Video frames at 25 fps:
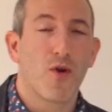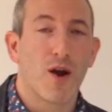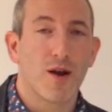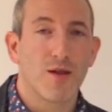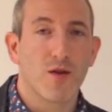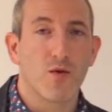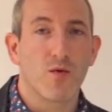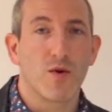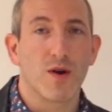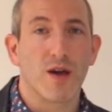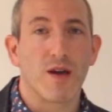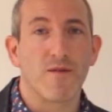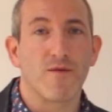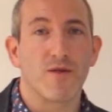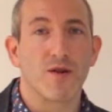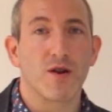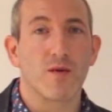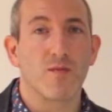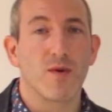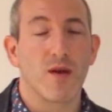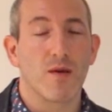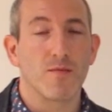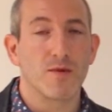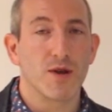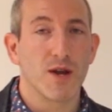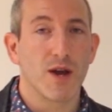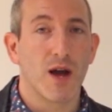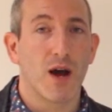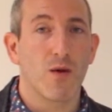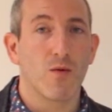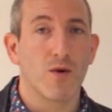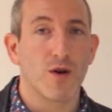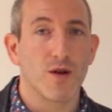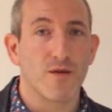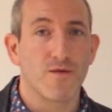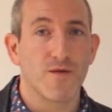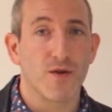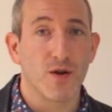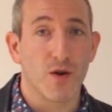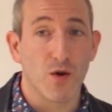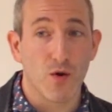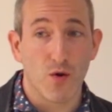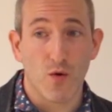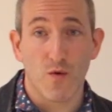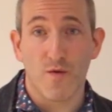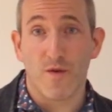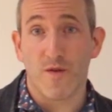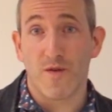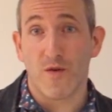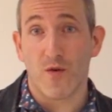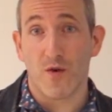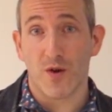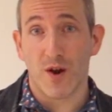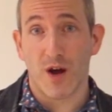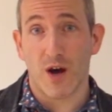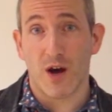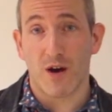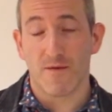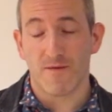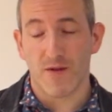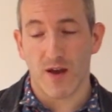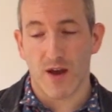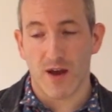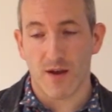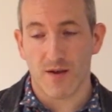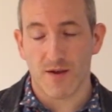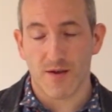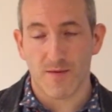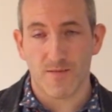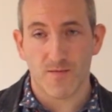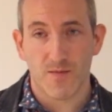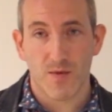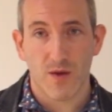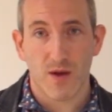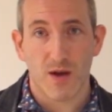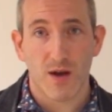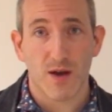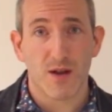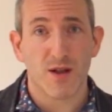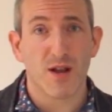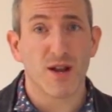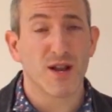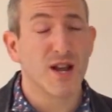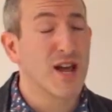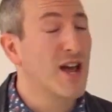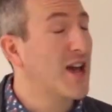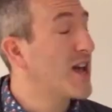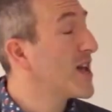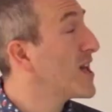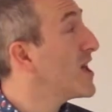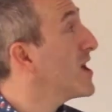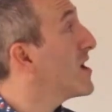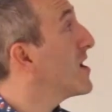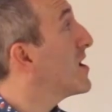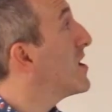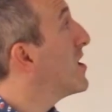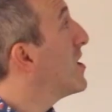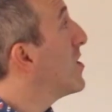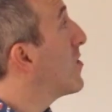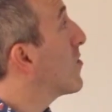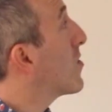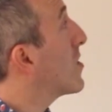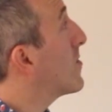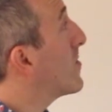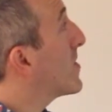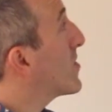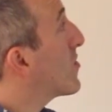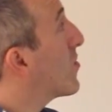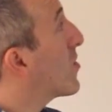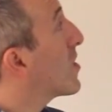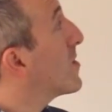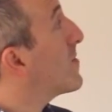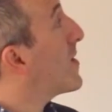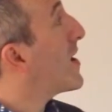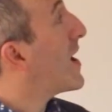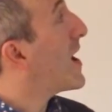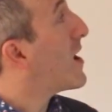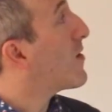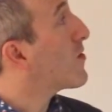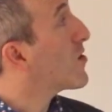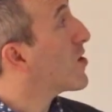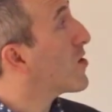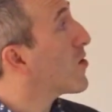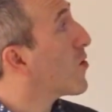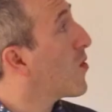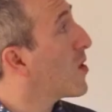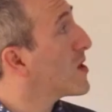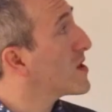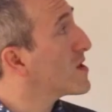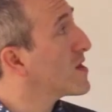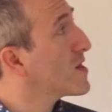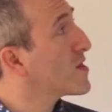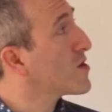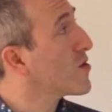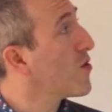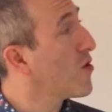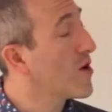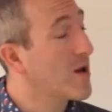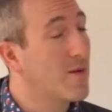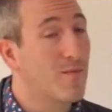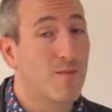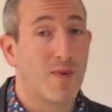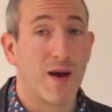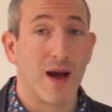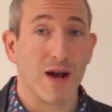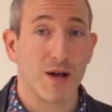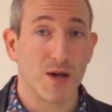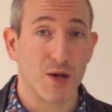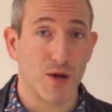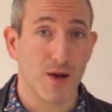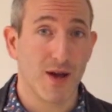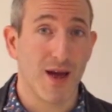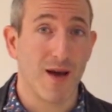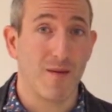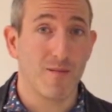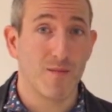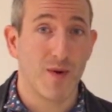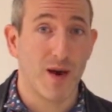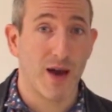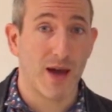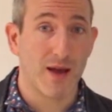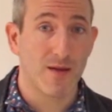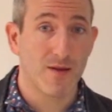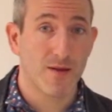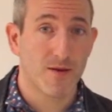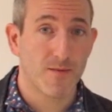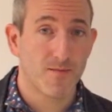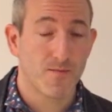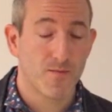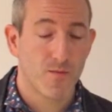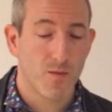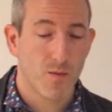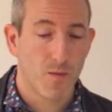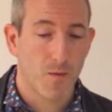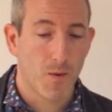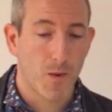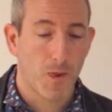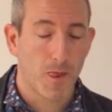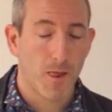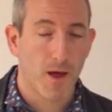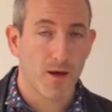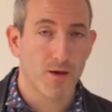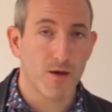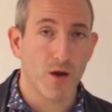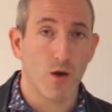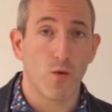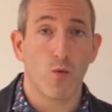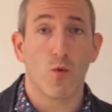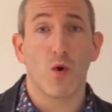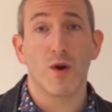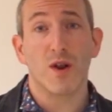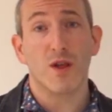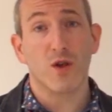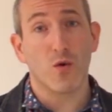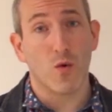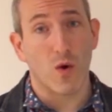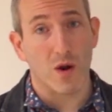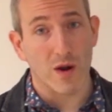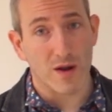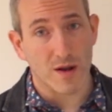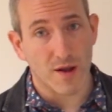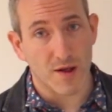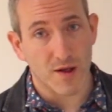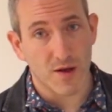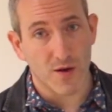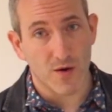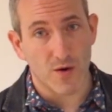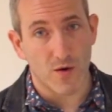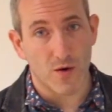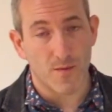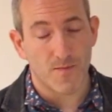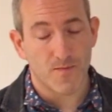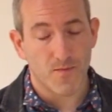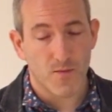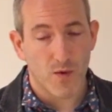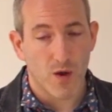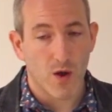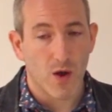Prior to working for WMG, I worked for Google for 4.5 years. Today, we're going to be talking about how quality score impacts your campaigns. So what is quality score?